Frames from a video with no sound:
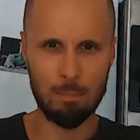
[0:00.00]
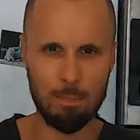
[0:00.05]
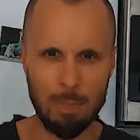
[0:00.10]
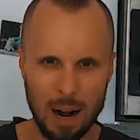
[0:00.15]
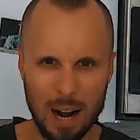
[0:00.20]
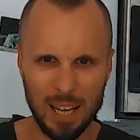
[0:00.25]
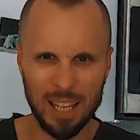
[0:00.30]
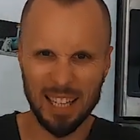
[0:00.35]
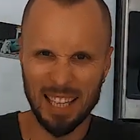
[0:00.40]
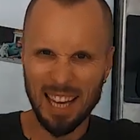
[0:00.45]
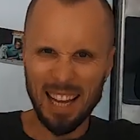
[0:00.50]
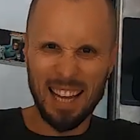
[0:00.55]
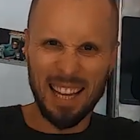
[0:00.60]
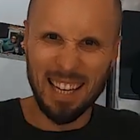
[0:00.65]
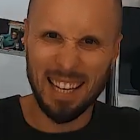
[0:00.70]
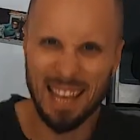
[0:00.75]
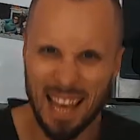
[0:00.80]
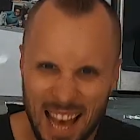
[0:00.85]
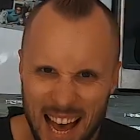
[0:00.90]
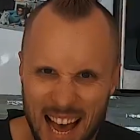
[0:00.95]
body
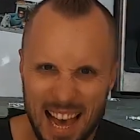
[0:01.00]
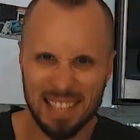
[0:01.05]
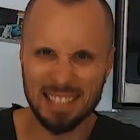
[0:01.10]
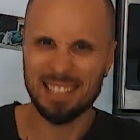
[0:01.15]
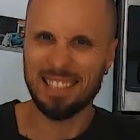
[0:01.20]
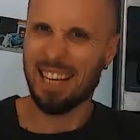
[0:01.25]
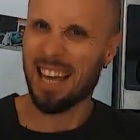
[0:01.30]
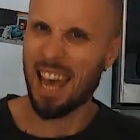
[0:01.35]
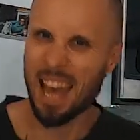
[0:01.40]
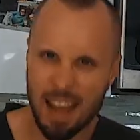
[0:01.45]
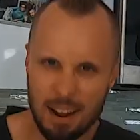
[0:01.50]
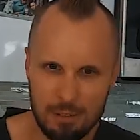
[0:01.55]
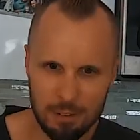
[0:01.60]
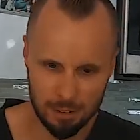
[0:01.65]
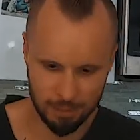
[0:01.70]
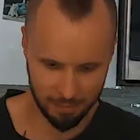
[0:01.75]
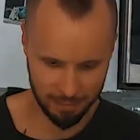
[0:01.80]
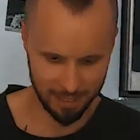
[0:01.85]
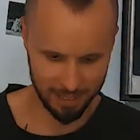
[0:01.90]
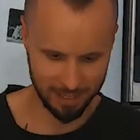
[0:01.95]
and ass,
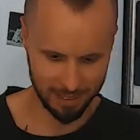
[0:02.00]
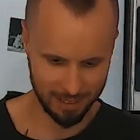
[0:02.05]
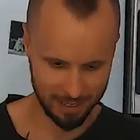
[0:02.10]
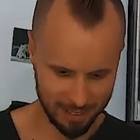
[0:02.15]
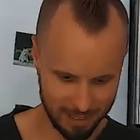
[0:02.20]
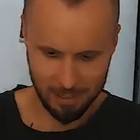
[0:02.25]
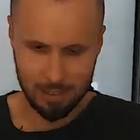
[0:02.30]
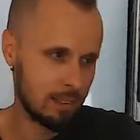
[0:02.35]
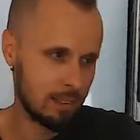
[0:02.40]
everything.